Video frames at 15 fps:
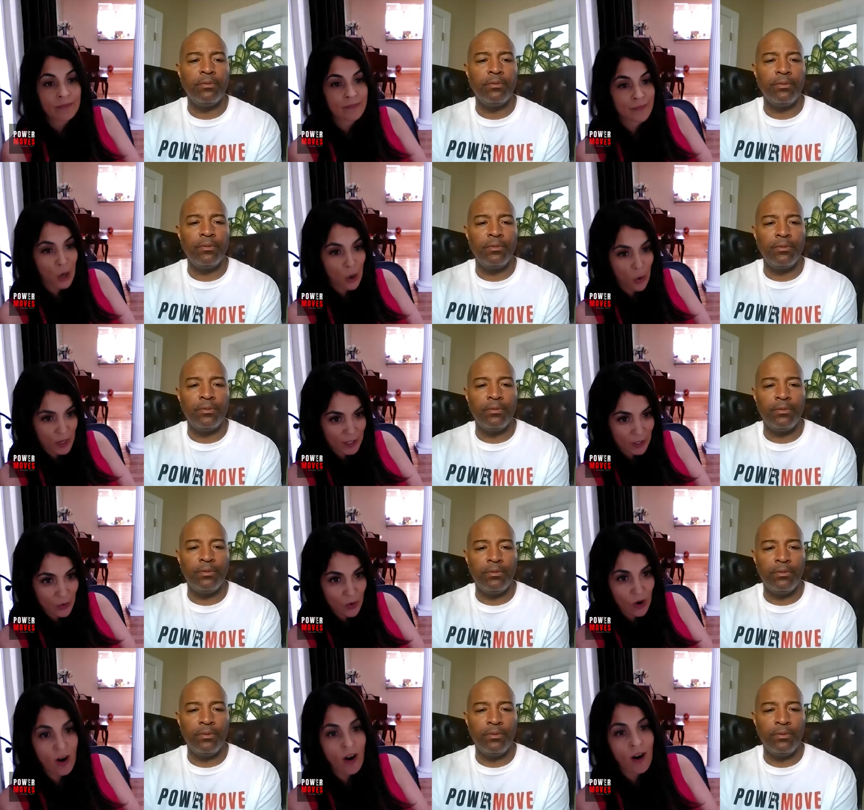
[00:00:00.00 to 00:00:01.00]
Speaker 1: O S O
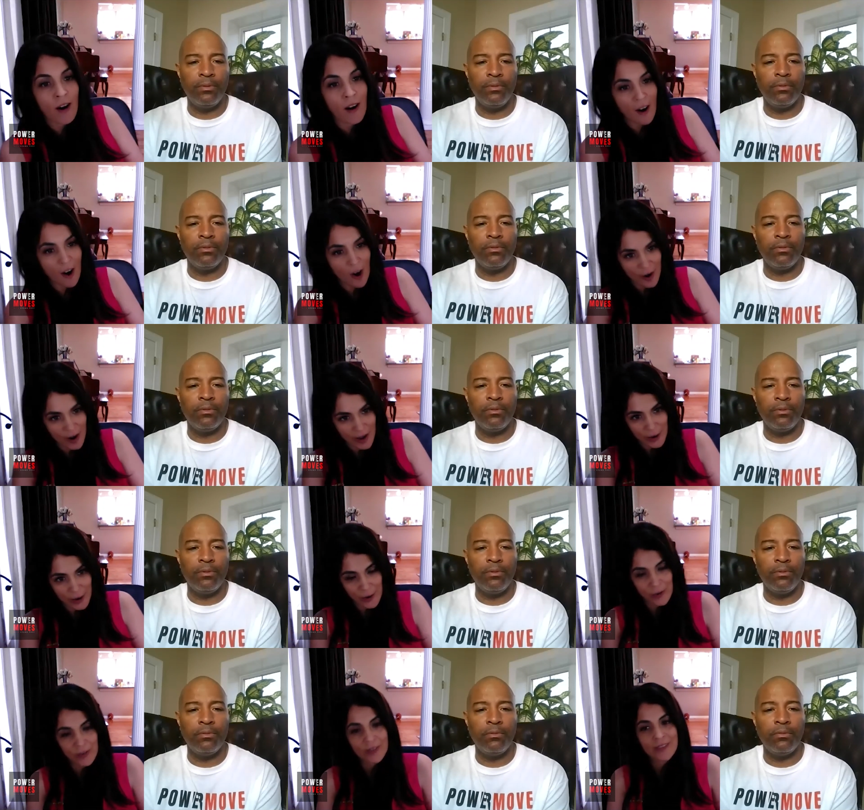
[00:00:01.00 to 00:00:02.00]
R I O,
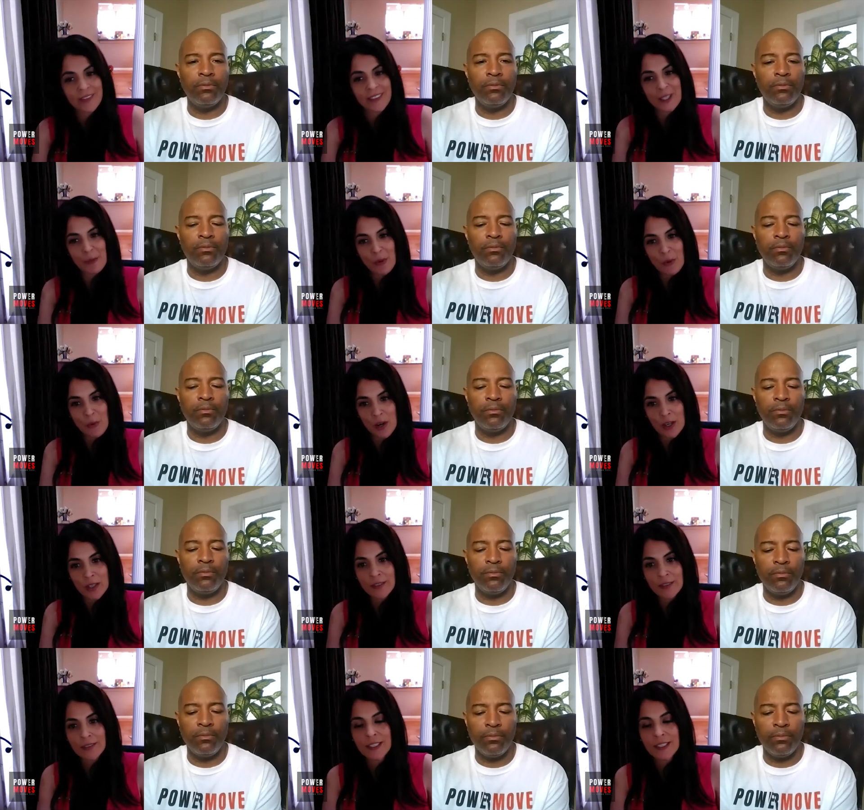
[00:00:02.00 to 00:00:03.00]
the number one,
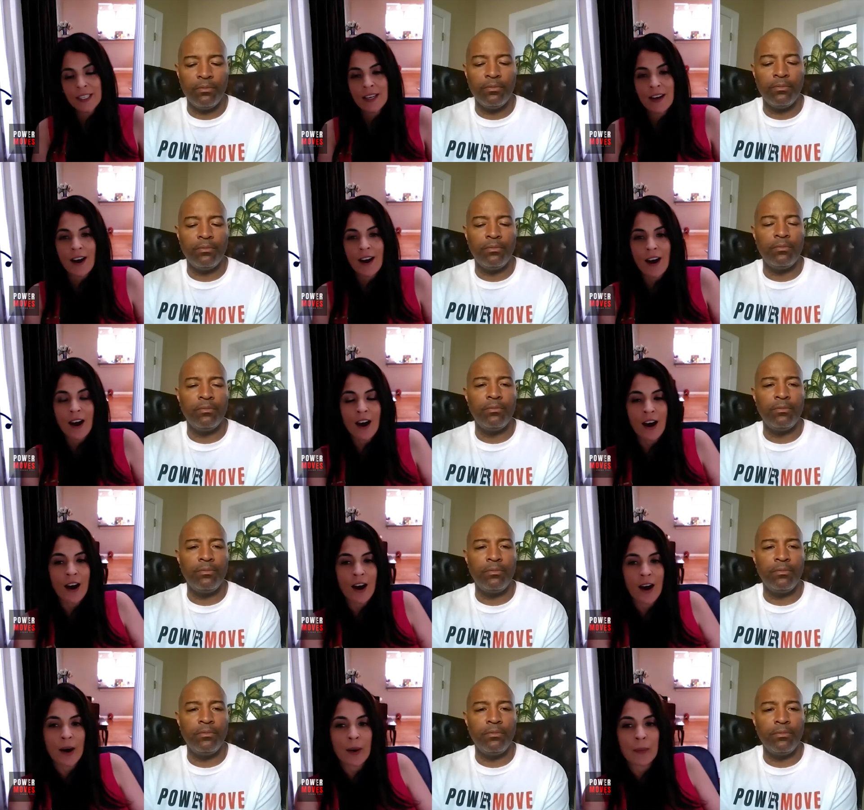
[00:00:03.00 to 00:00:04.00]

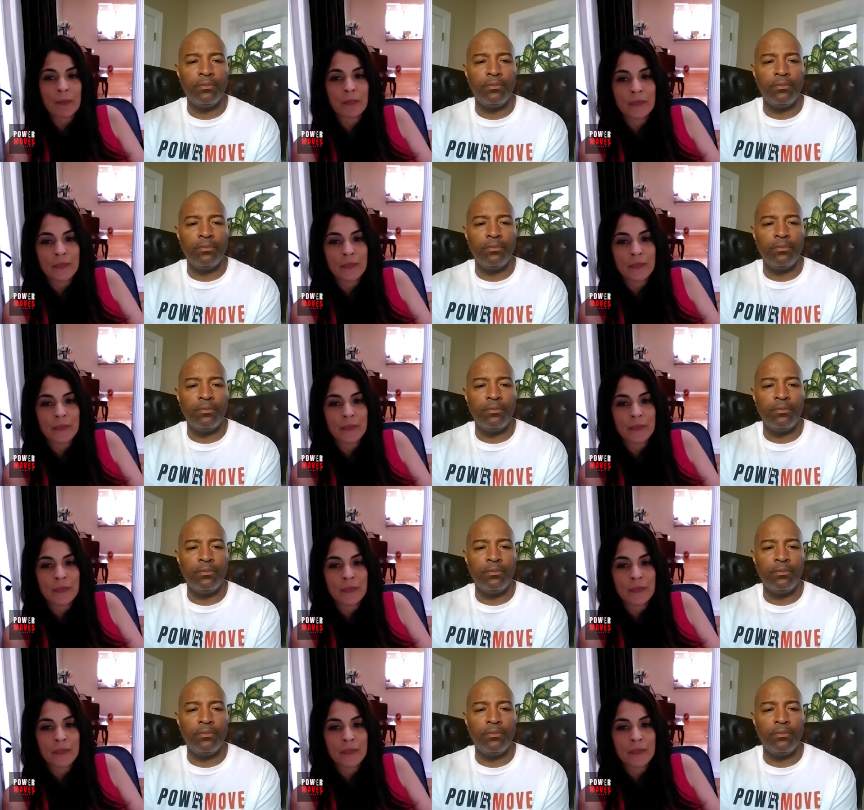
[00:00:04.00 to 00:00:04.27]
um,